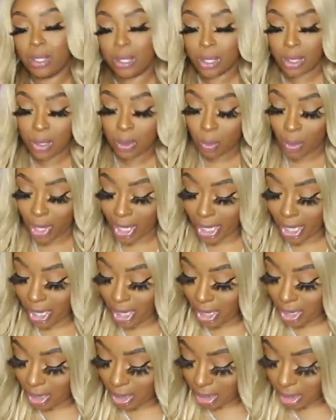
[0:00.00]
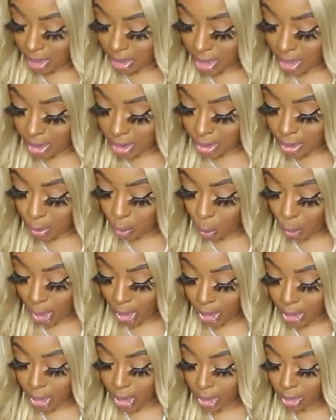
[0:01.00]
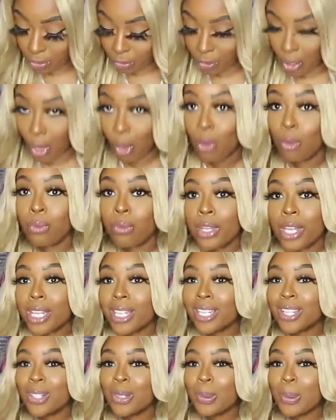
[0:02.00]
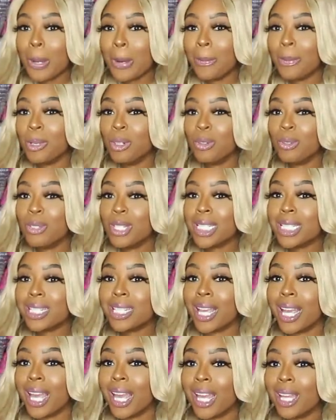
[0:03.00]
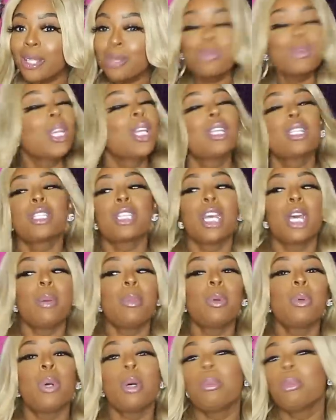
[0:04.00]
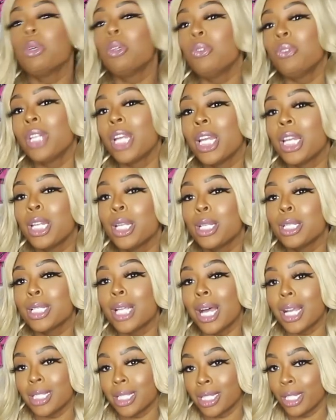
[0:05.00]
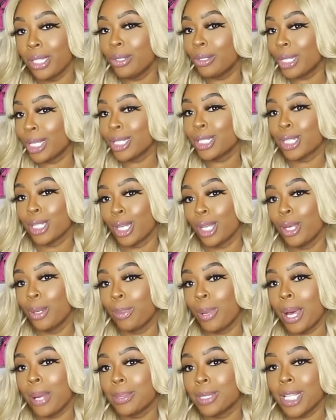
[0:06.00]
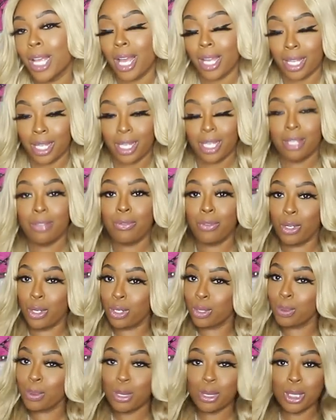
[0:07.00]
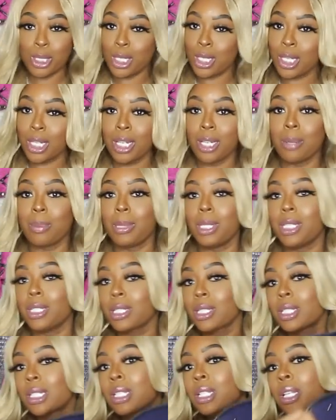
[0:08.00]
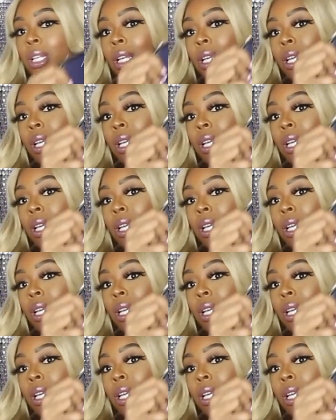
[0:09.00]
a suede. Is that suede? Is this velvet? What movie is that? Tell me what movie that is. I'll send you that Chanel pop socket. First person in the comments.